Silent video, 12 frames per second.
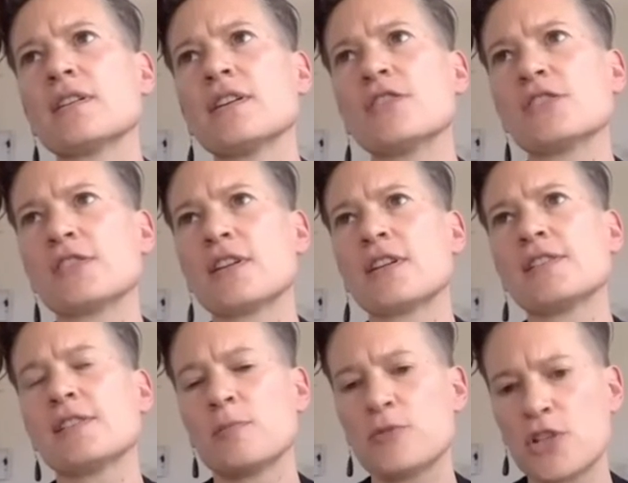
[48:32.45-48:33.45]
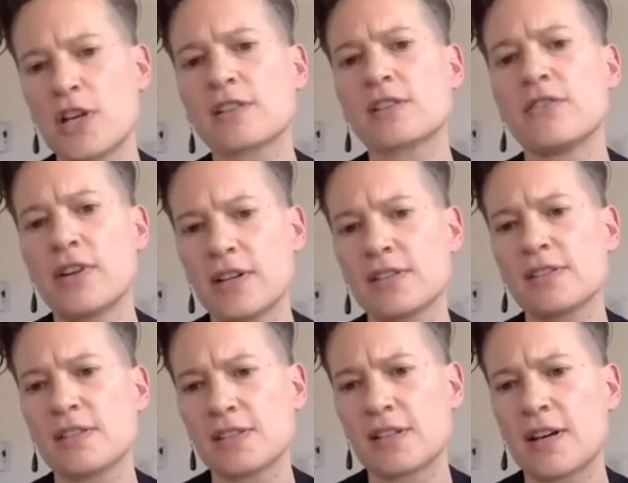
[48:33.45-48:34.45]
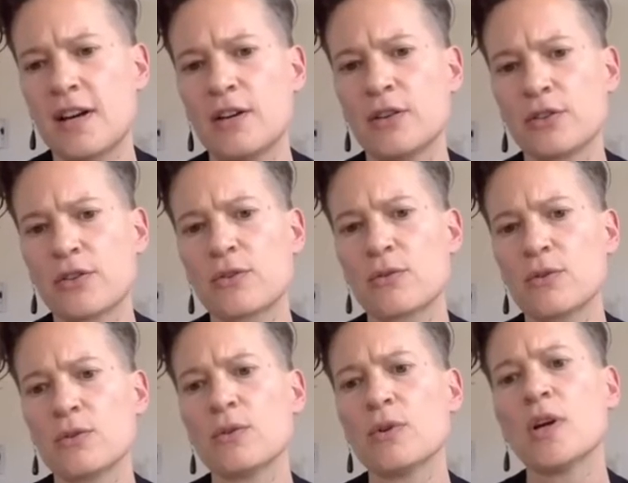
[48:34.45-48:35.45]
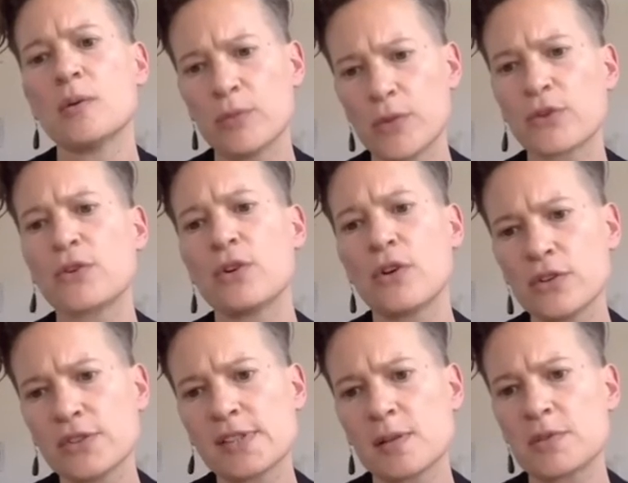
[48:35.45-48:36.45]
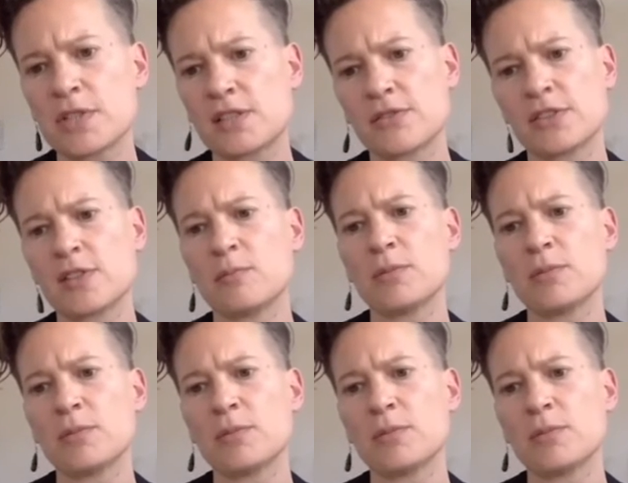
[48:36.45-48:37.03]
interestingly subjectivize this account through both your own subjectivity,